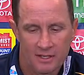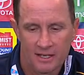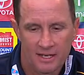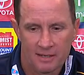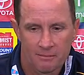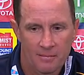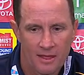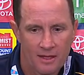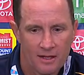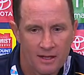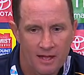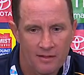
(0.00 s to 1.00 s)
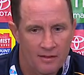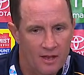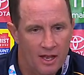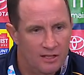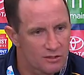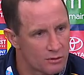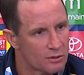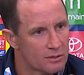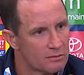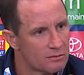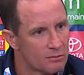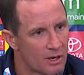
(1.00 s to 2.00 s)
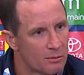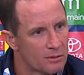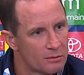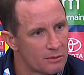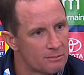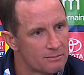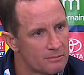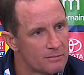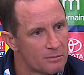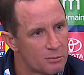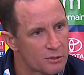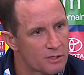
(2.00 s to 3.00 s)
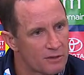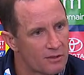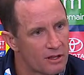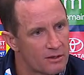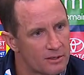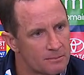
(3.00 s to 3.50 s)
And then the last quarter, we were able to push over the line.